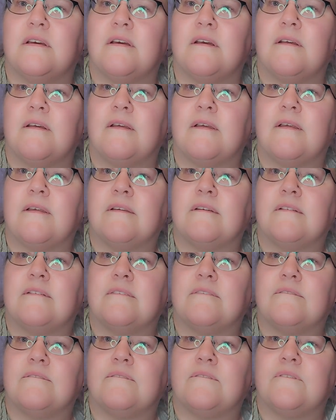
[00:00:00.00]

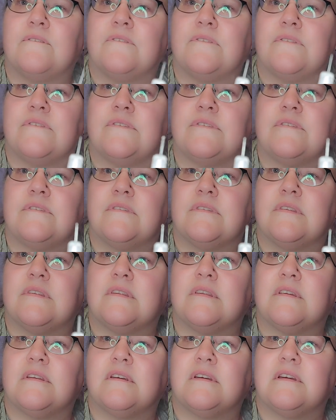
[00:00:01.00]

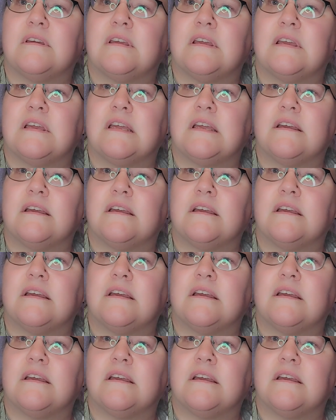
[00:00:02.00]
(silence)